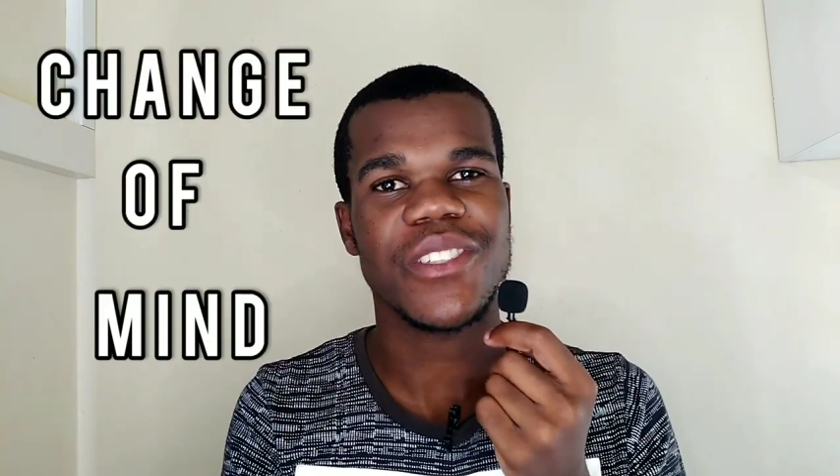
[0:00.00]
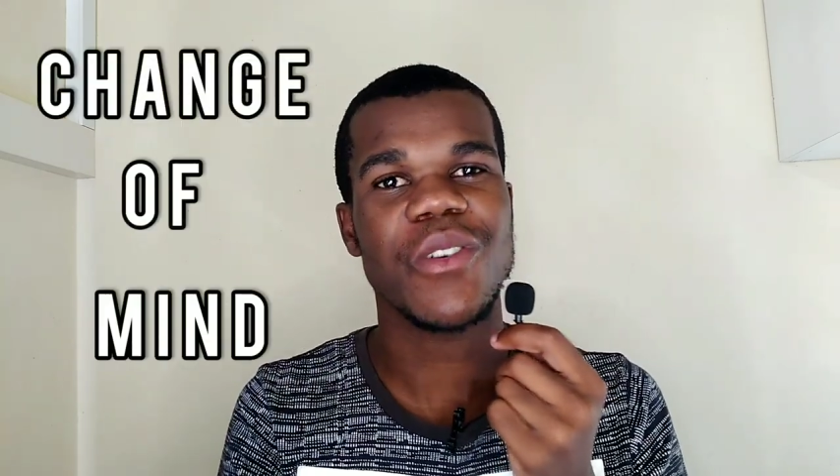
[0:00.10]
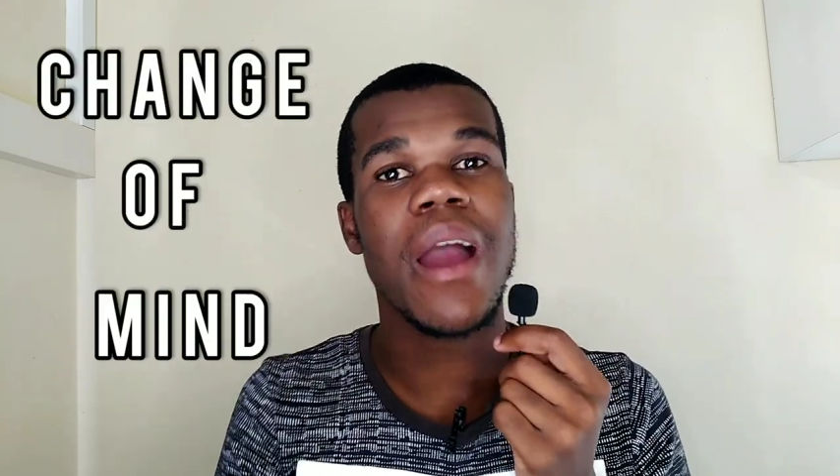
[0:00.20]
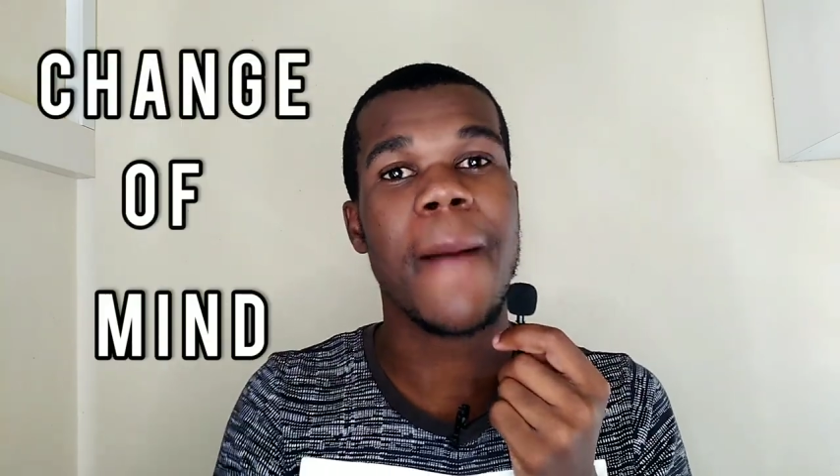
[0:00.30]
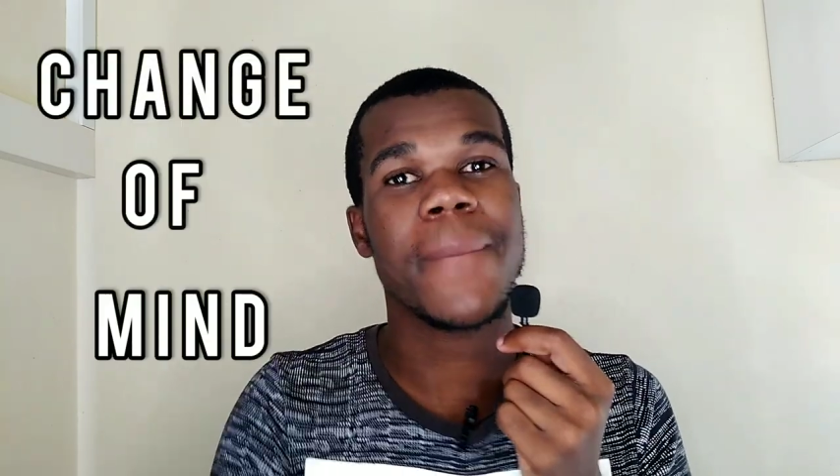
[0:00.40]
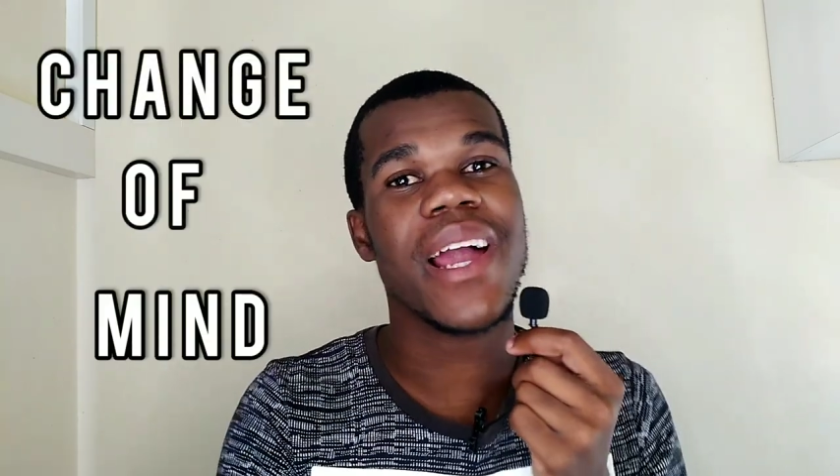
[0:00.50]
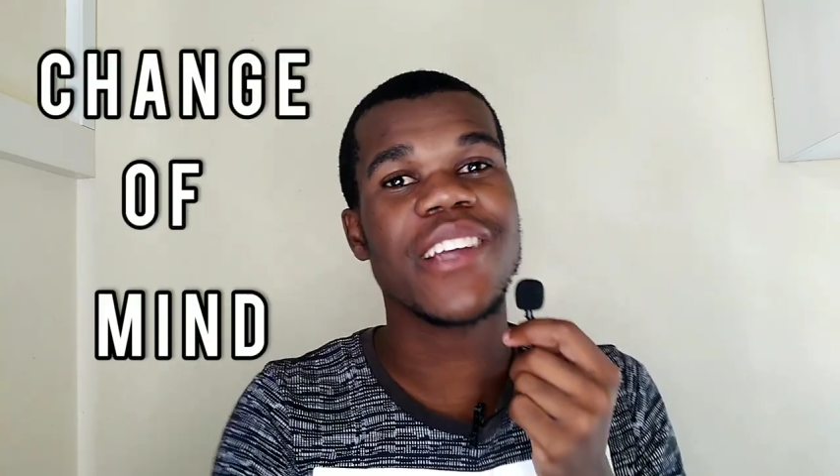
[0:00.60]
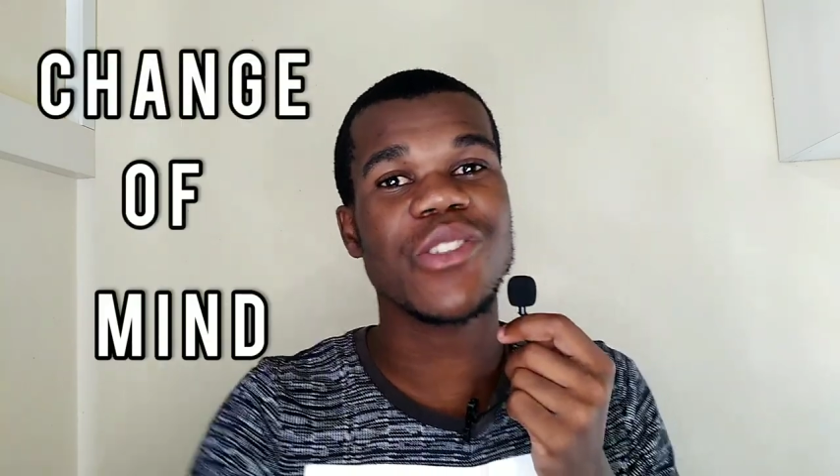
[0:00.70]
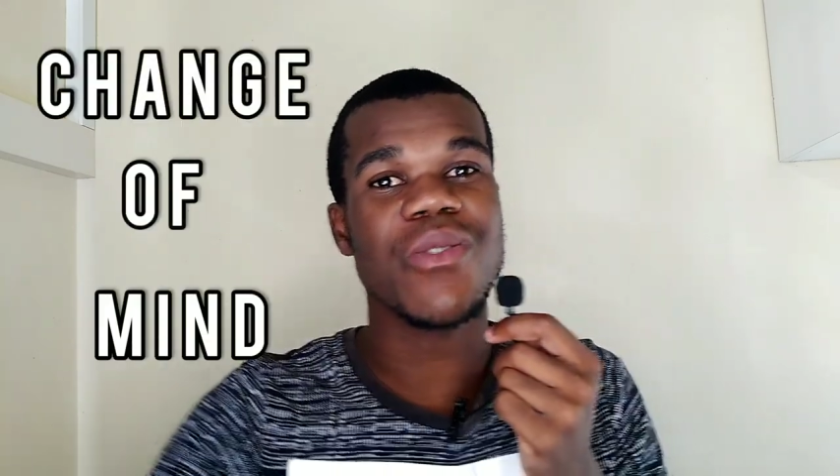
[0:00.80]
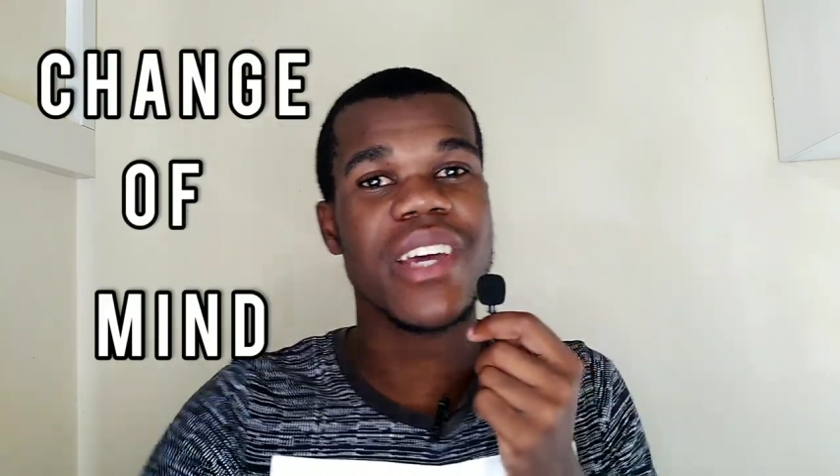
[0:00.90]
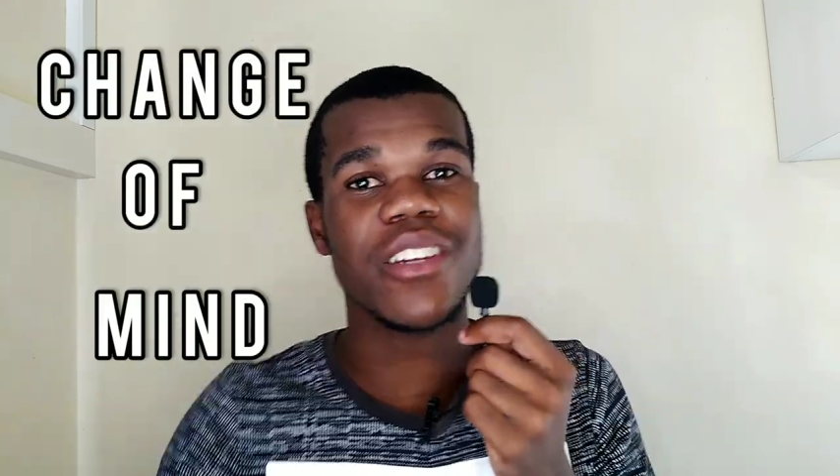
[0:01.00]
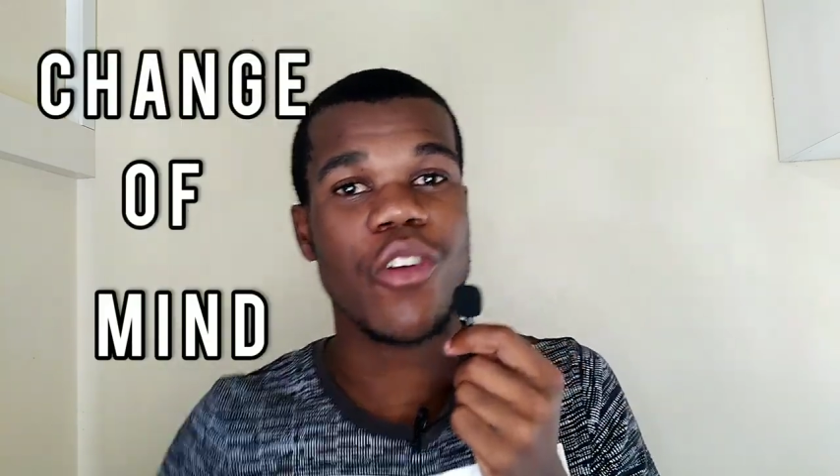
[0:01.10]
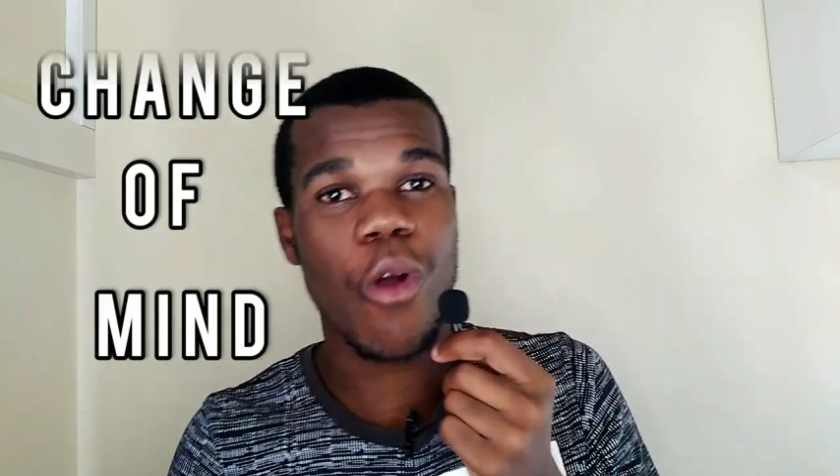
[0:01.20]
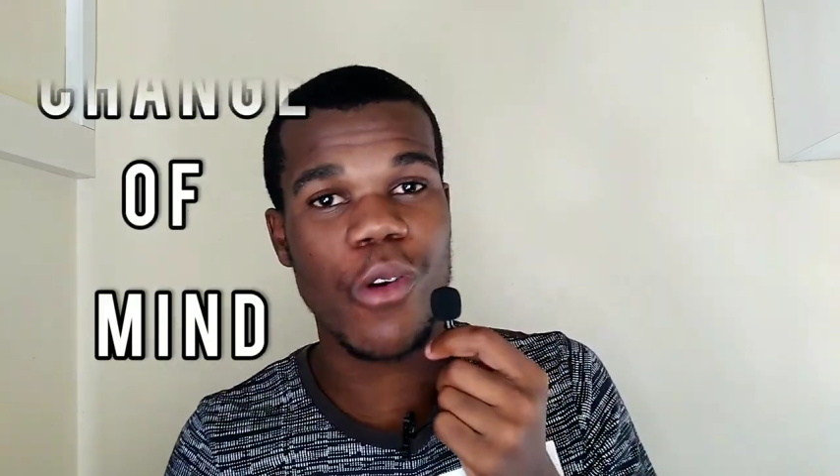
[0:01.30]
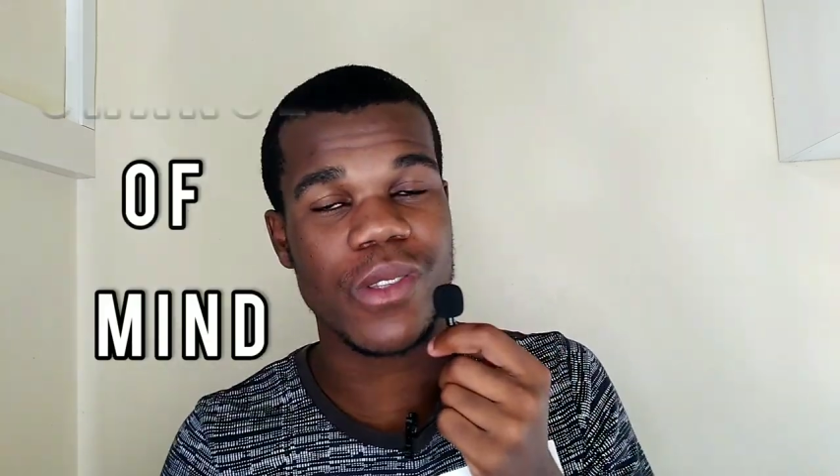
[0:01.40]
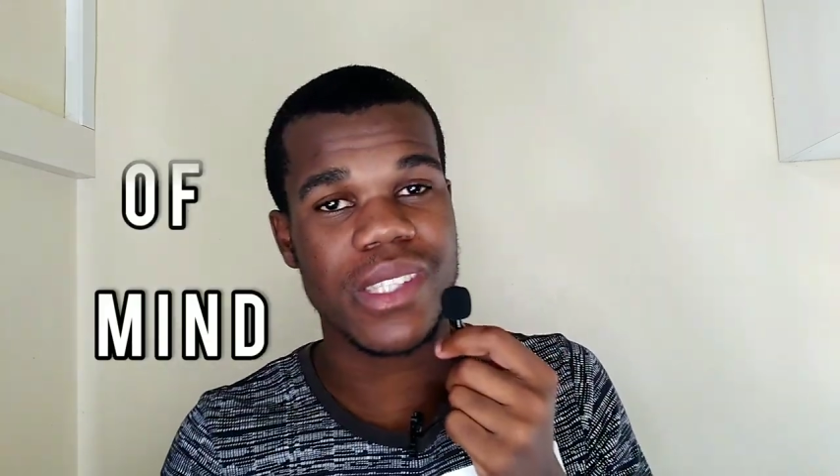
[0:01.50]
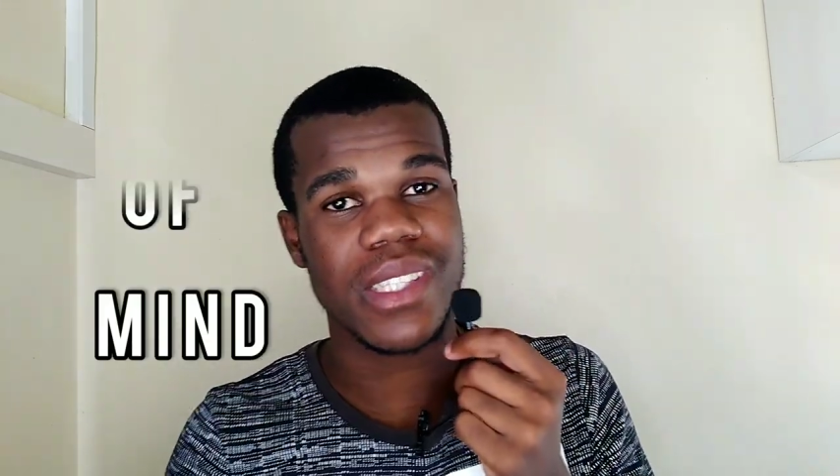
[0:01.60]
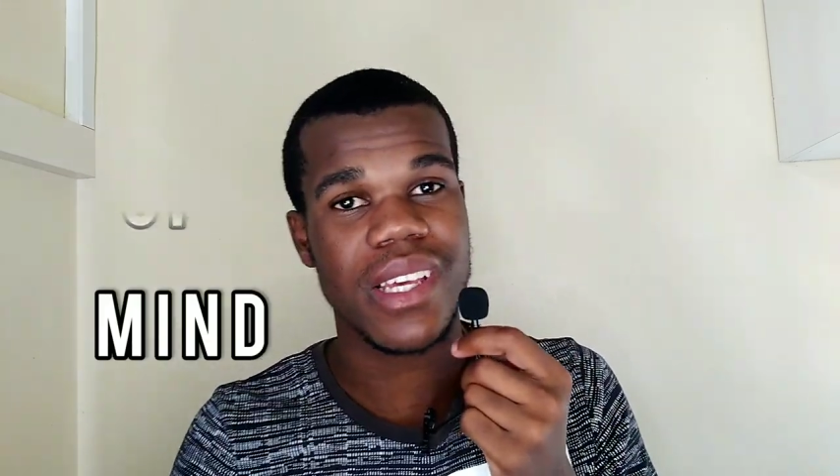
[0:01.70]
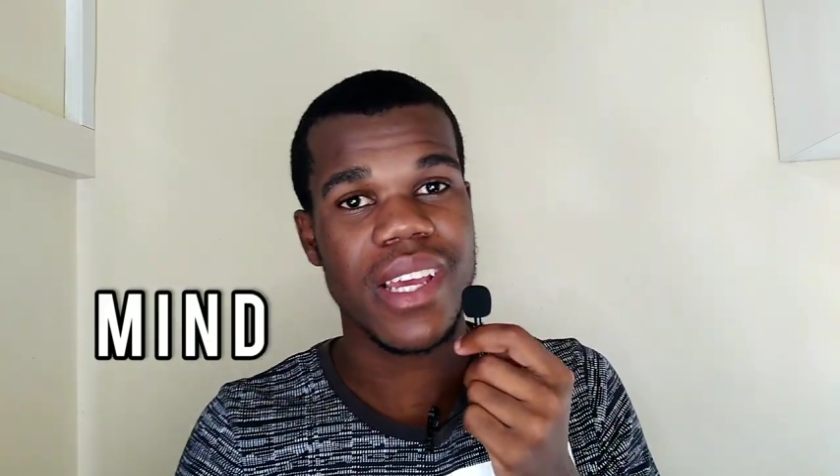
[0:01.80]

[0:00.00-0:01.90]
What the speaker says: You apply to that course